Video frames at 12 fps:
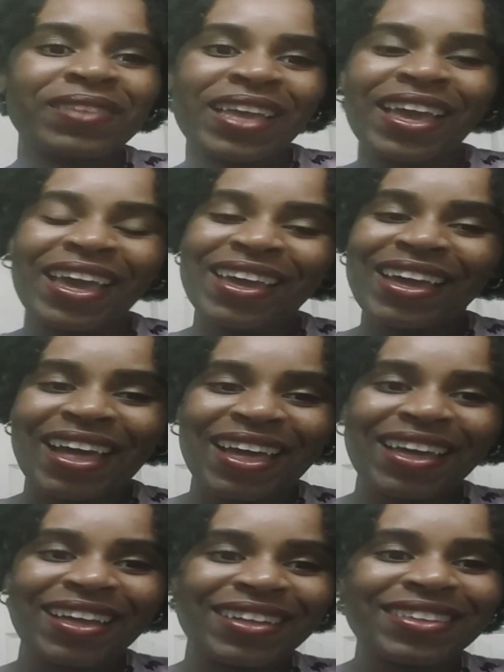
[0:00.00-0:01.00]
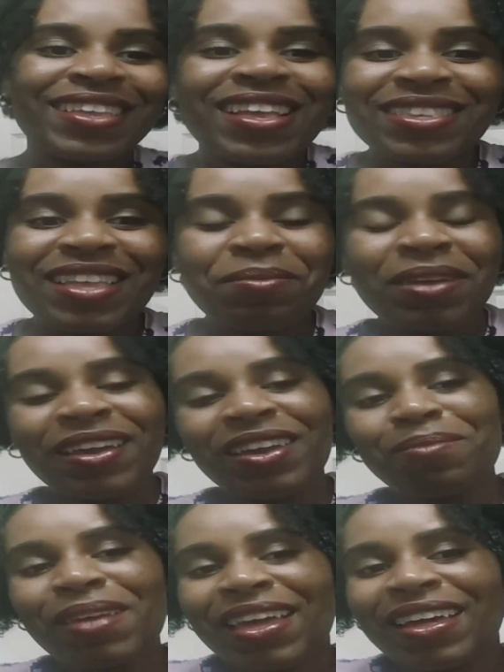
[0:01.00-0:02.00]
Hey guys, so I'm here to
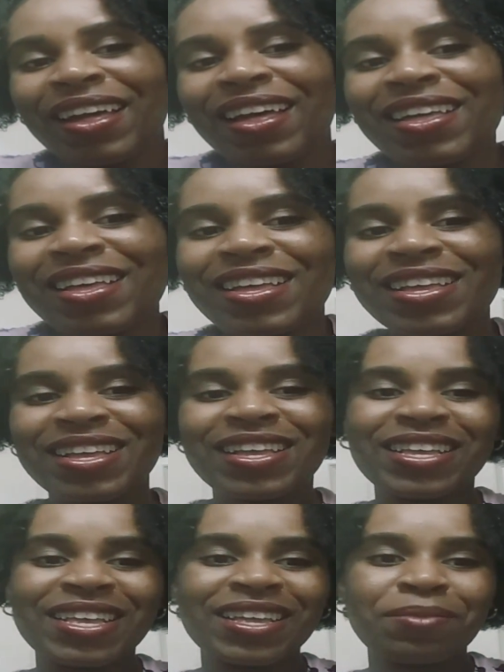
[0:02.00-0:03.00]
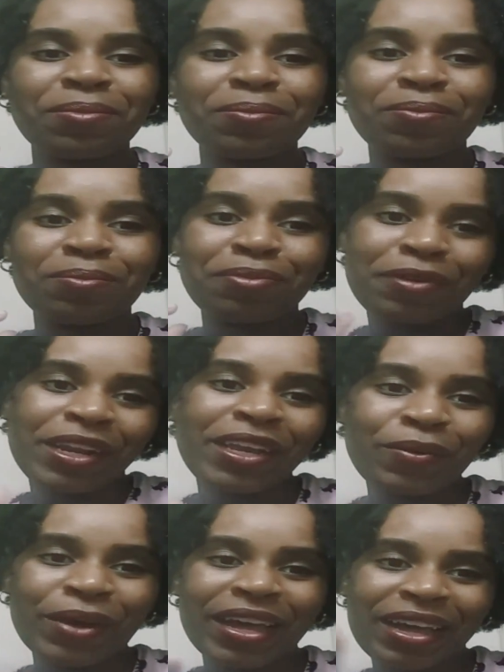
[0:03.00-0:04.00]
make a pretty
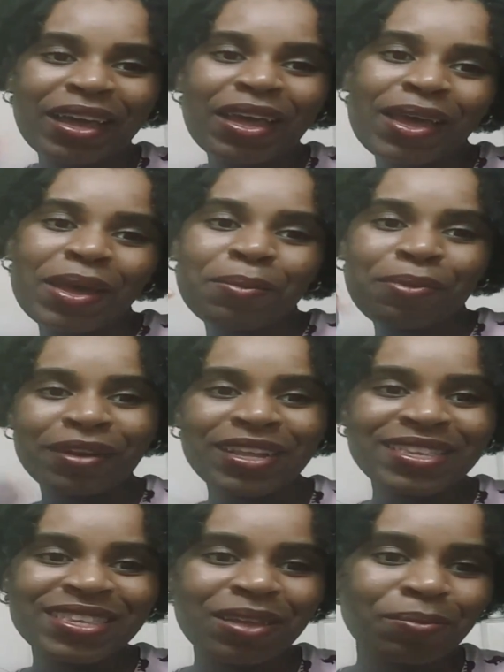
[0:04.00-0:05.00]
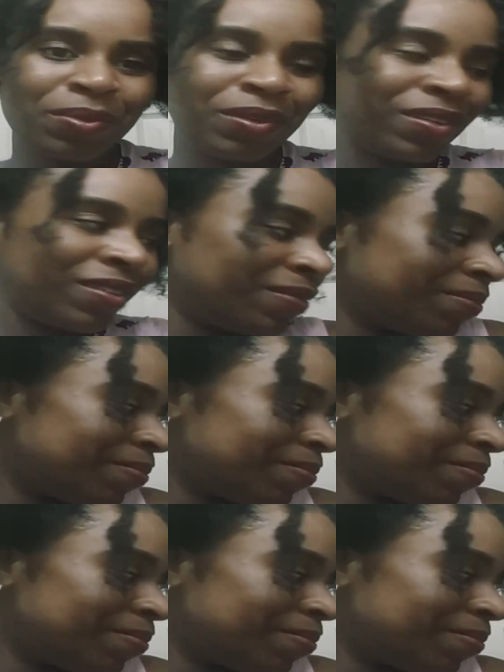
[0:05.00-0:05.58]
quick, pretty simple,